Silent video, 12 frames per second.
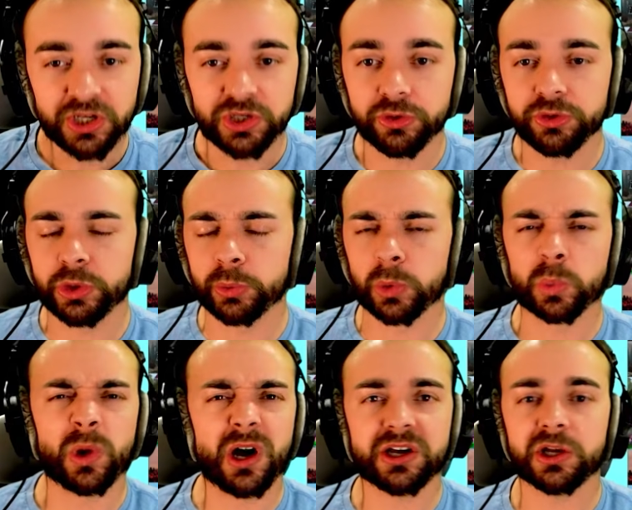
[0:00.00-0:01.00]
You were
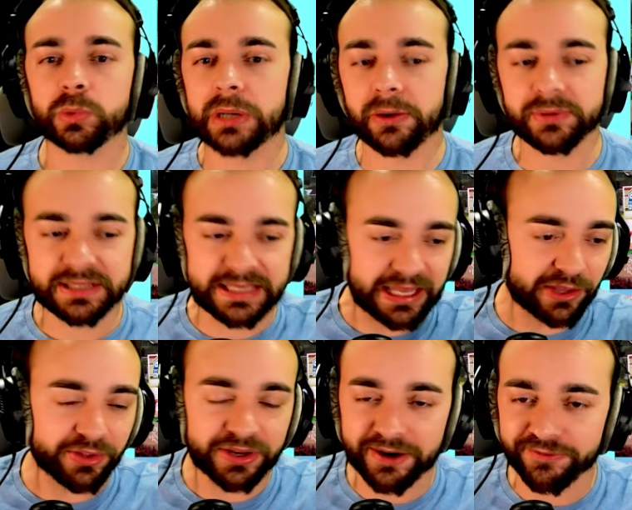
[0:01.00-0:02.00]
walking around
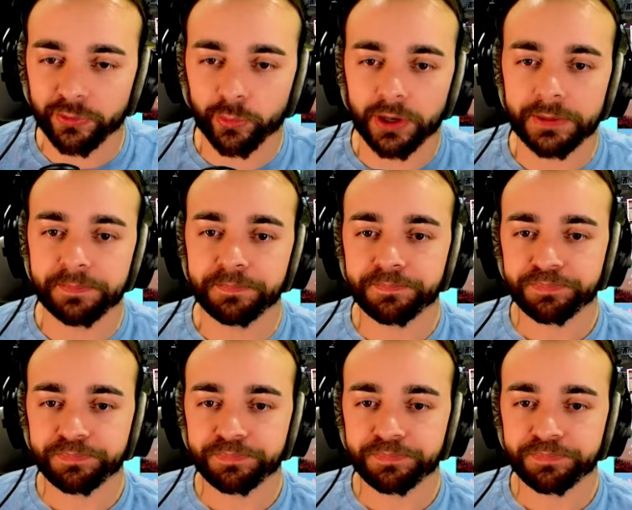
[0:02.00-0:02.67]
killing everyone,